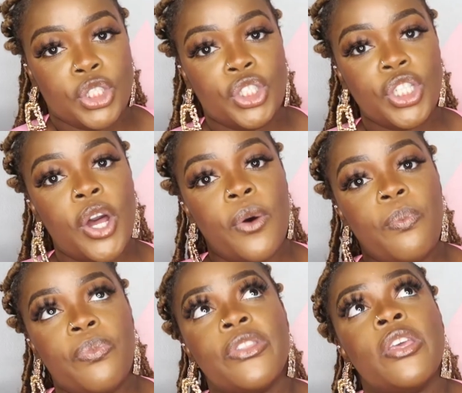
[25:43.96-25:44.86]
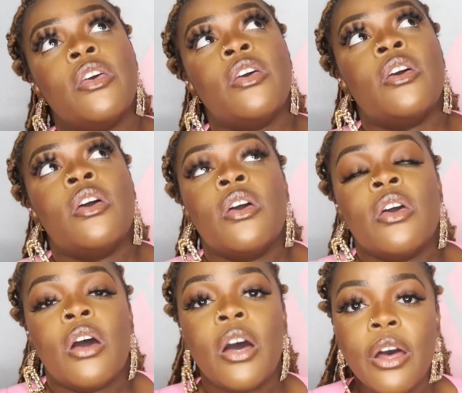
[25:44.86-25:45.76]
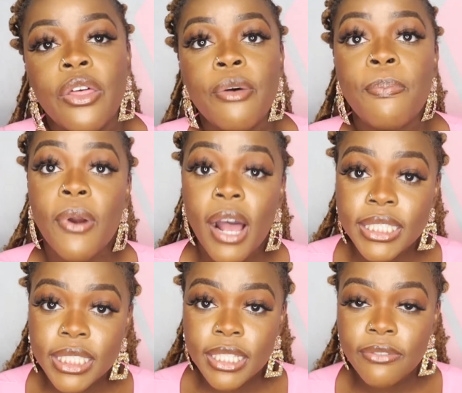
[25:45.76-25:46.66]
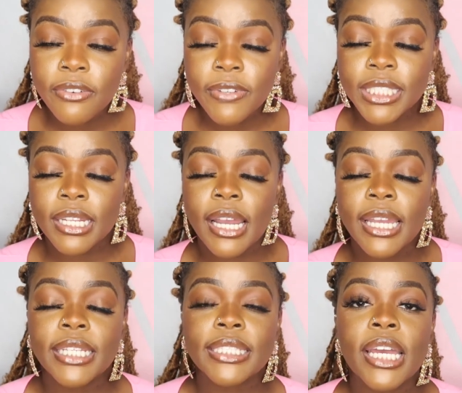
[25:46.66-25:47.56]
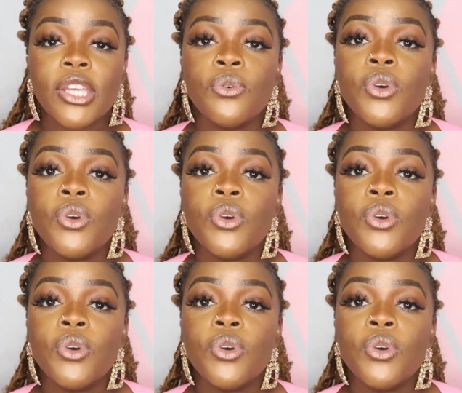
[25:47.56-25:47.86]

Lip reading: So the process of Invisalign is that you